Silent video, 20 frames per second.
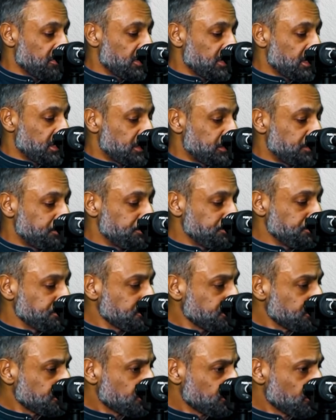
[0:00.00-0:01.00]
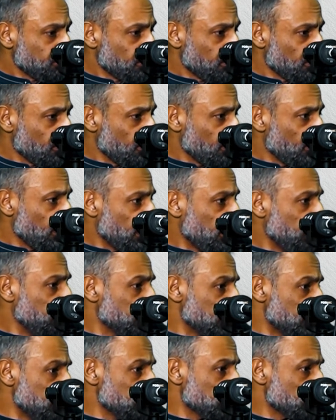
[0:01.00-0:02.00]
you
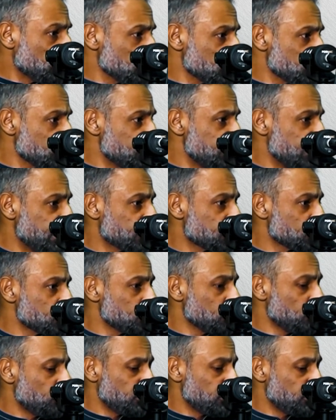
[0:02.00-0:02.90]
come across a text